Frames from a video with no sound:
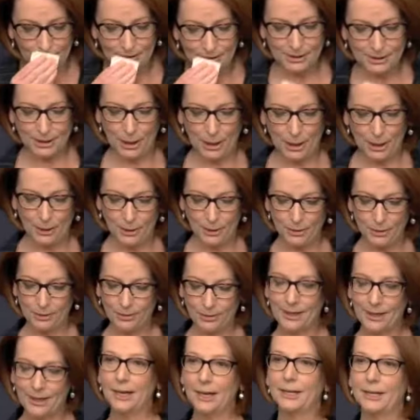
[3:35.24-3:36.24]
so
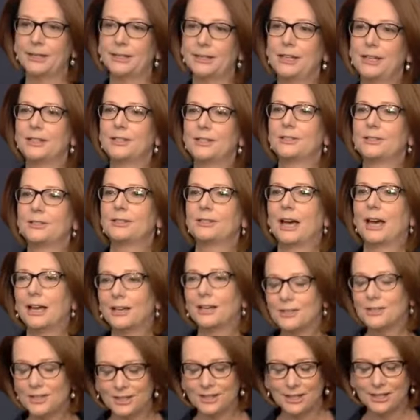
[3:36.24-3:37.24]
uh, it
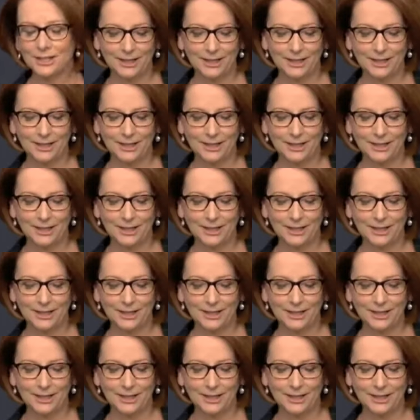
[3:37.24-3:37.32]
does.